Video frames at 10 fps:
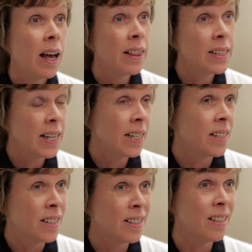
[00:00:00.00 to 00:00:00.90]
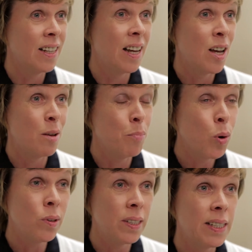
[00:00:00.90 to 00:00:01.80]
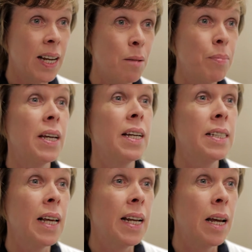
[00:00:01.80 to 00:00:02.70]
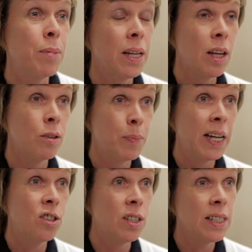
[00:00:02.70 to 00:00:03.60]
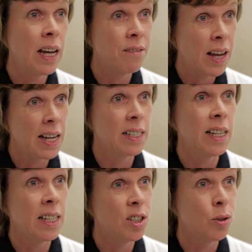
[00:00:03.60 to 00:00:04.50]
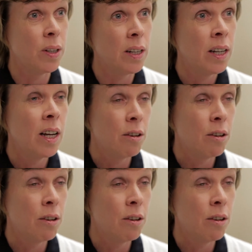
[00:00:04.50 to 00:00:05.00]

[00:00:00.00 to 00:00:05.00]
And the second important step is enabling those patients to have access to